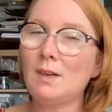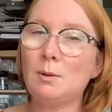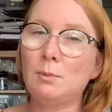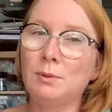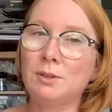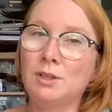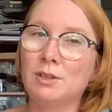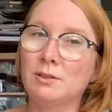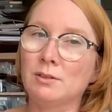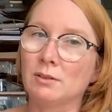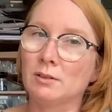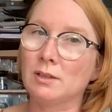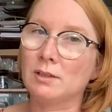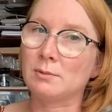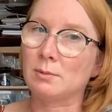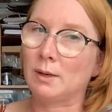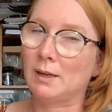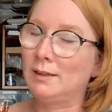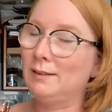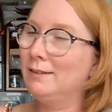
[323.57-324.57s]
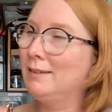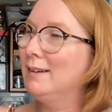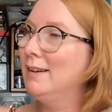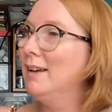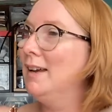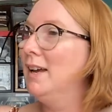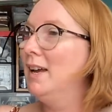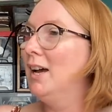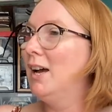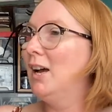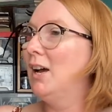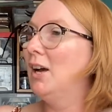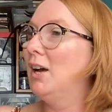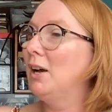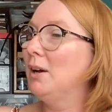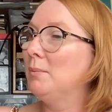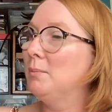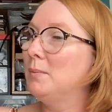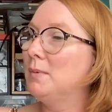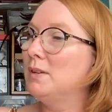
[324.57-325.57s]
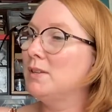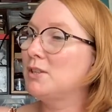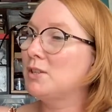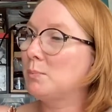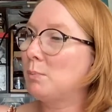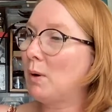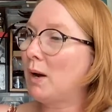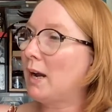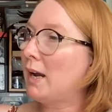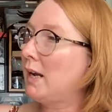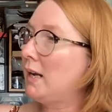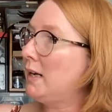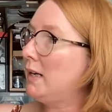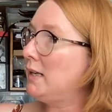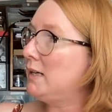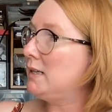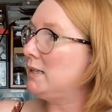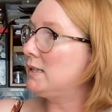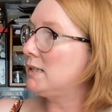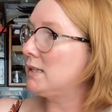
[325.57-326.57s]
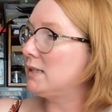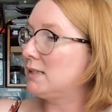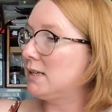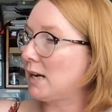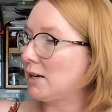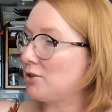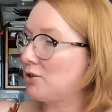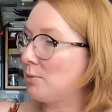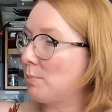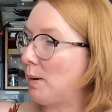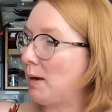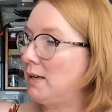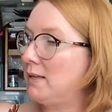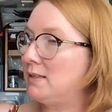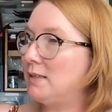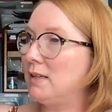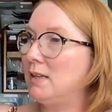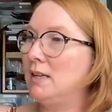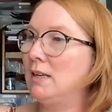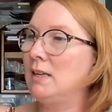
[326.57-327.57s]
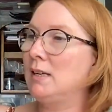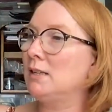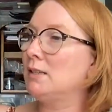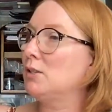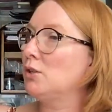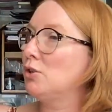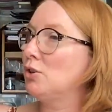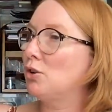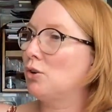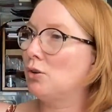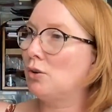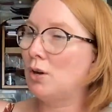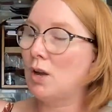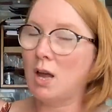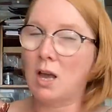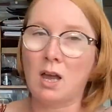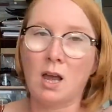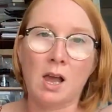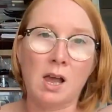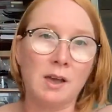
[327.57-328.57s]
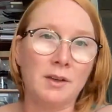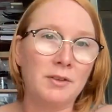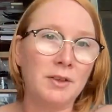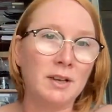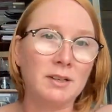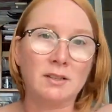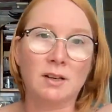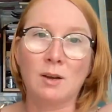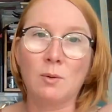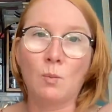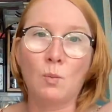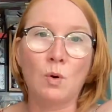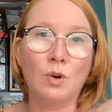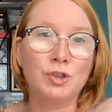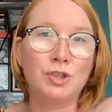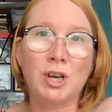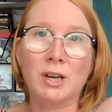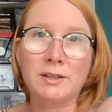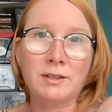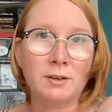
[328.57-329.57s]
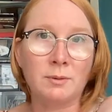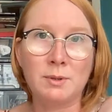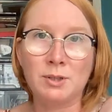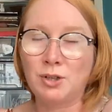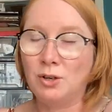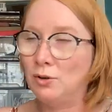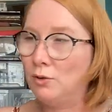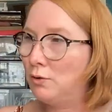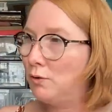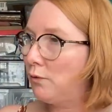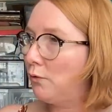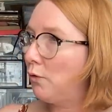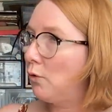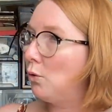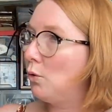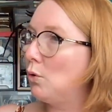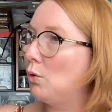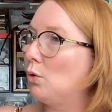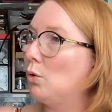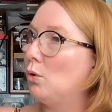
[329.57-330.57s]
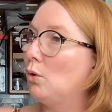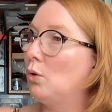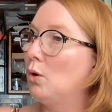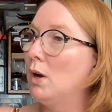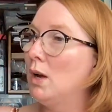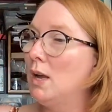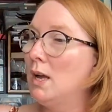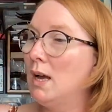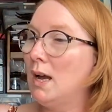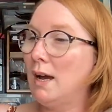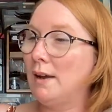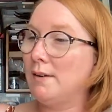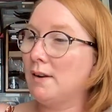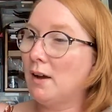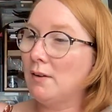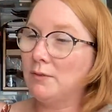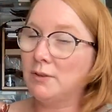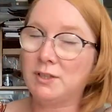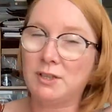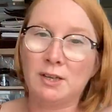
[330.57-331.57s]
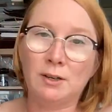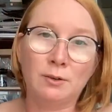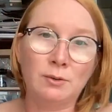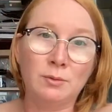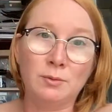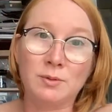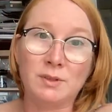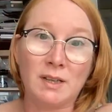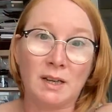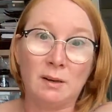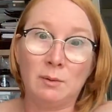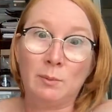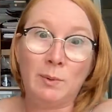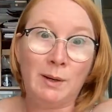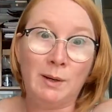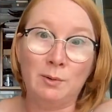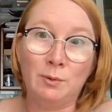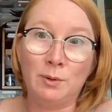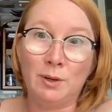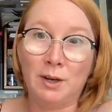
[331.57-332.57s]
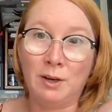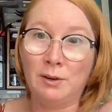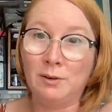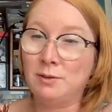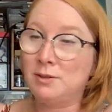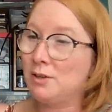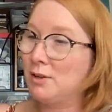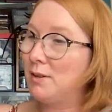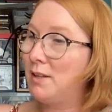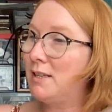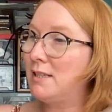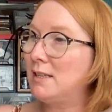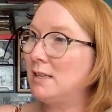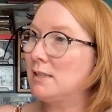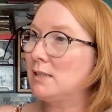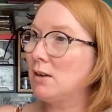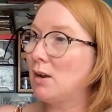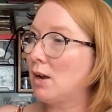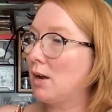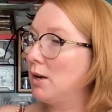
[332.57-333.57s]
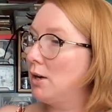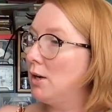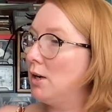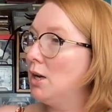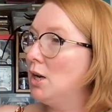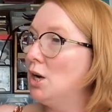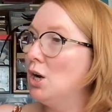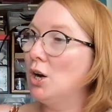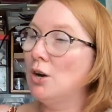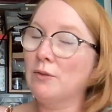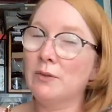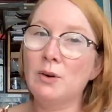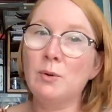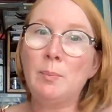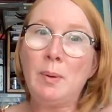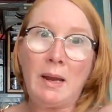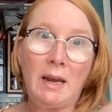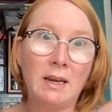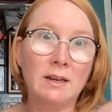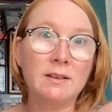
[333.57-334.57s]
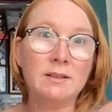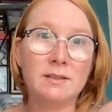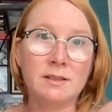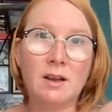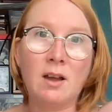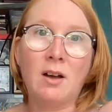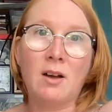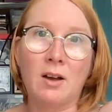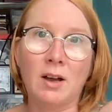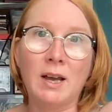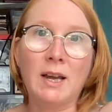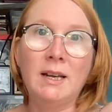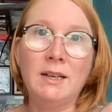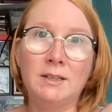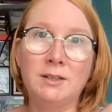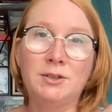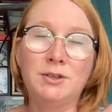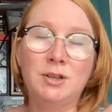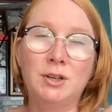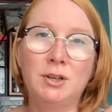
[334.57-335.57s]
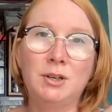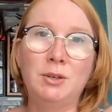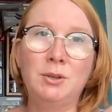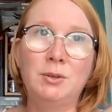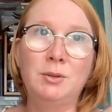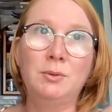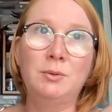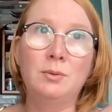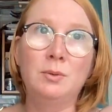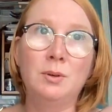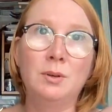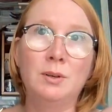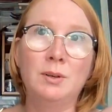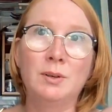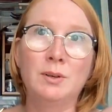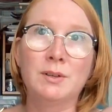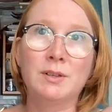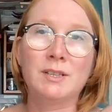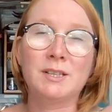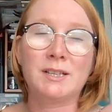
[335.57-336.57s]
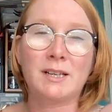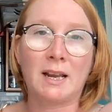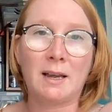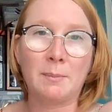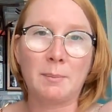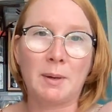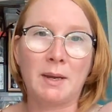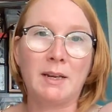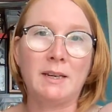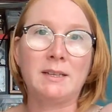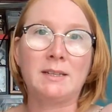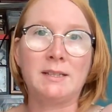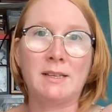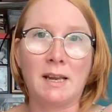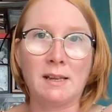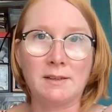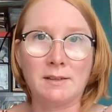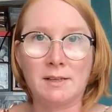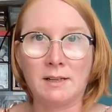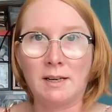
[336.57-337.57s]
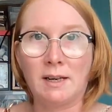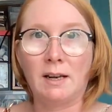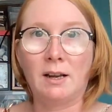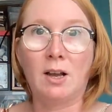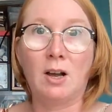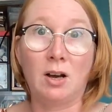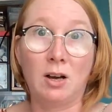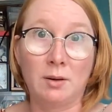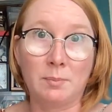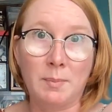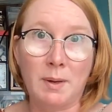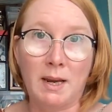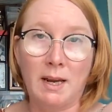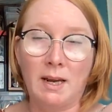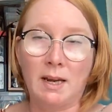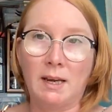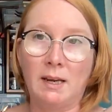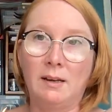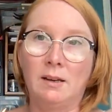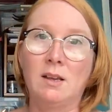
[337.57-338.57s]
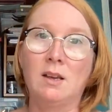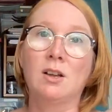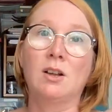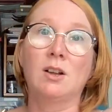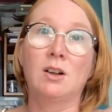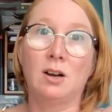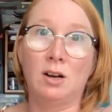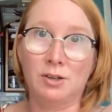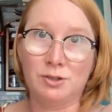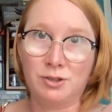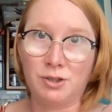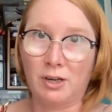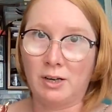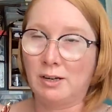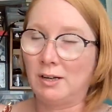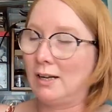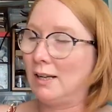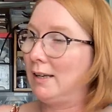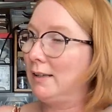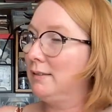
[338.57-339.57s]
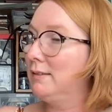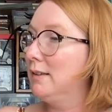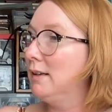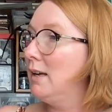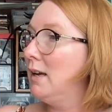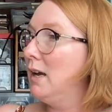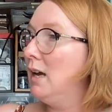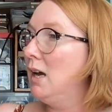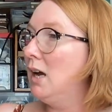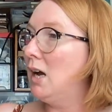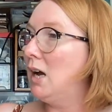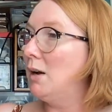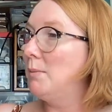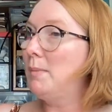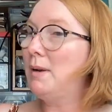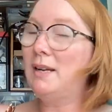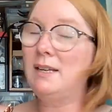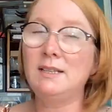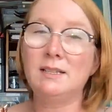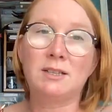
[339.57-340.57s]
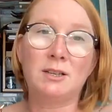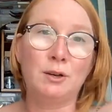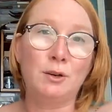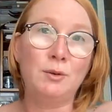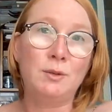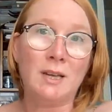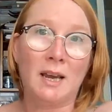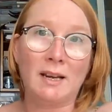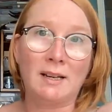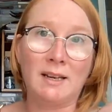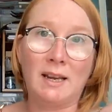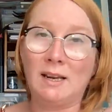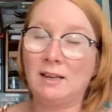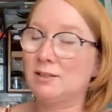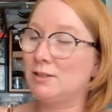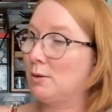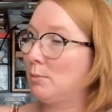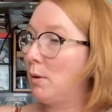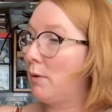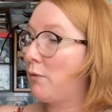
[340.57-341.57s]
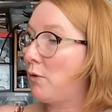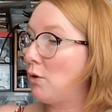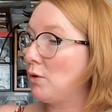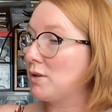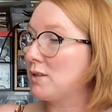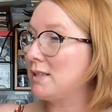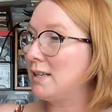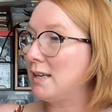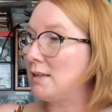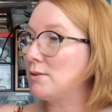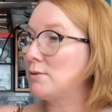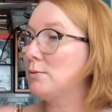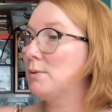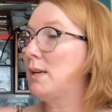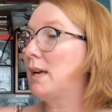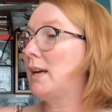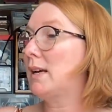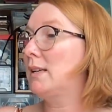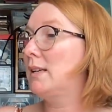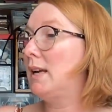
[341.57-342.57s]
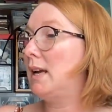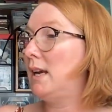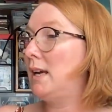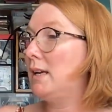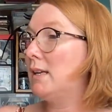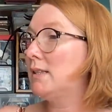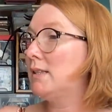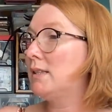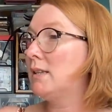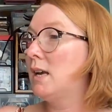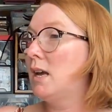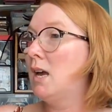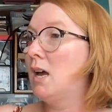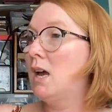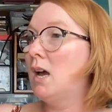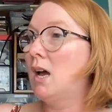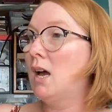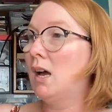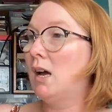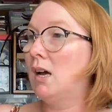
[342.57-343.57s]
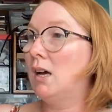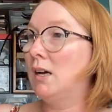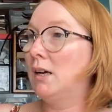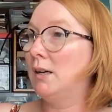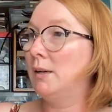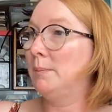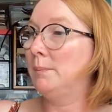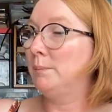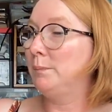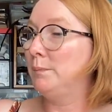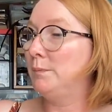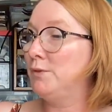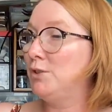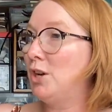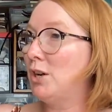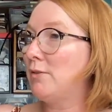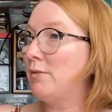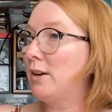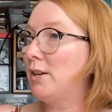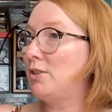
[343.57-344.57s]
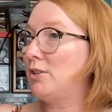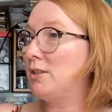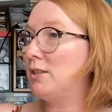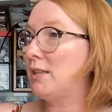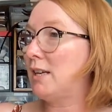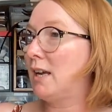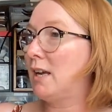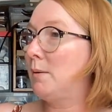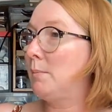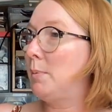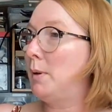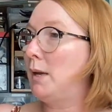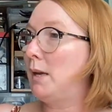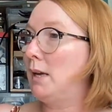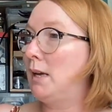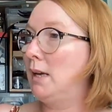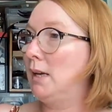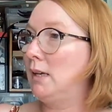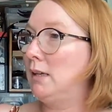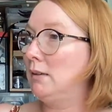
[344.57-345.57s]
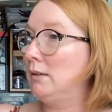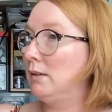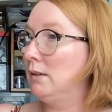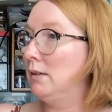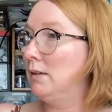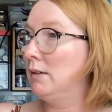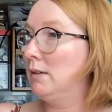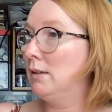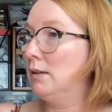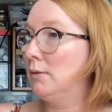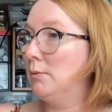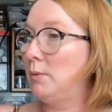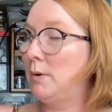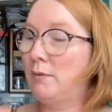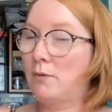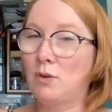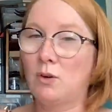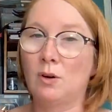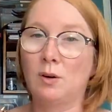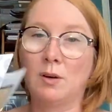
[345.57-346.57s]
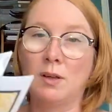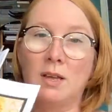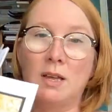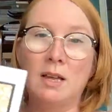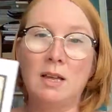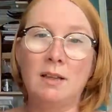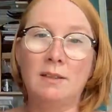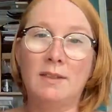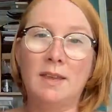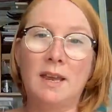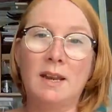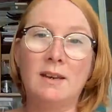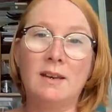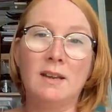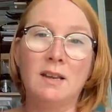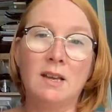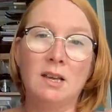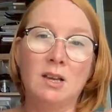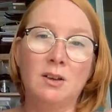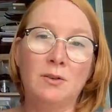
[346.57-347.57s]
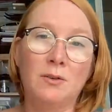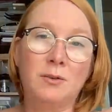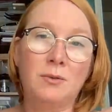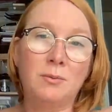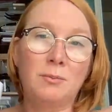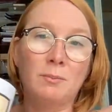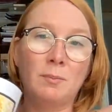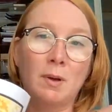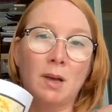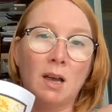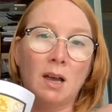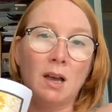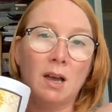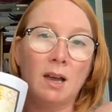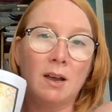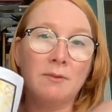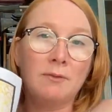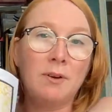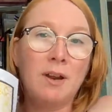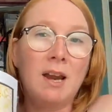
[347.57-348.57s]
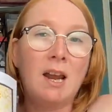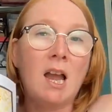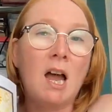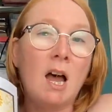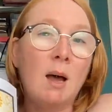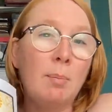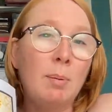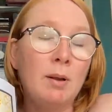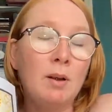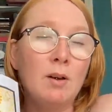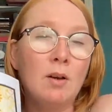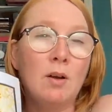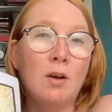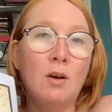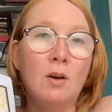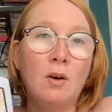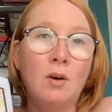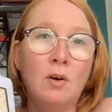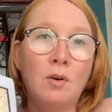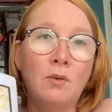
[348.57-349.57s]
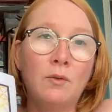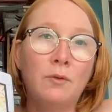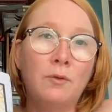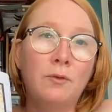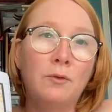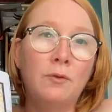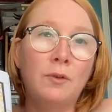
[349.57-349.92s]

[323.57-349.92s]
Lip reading: which is on its way. Sprays, texture pastes, things like what gesso is used for, and other tools that we all use. So this is like a real beginner's guide to stamping, stenciling, card making, card journaling, into techniques. So I've got stencil techniques, generation stamping. We've got then every couple of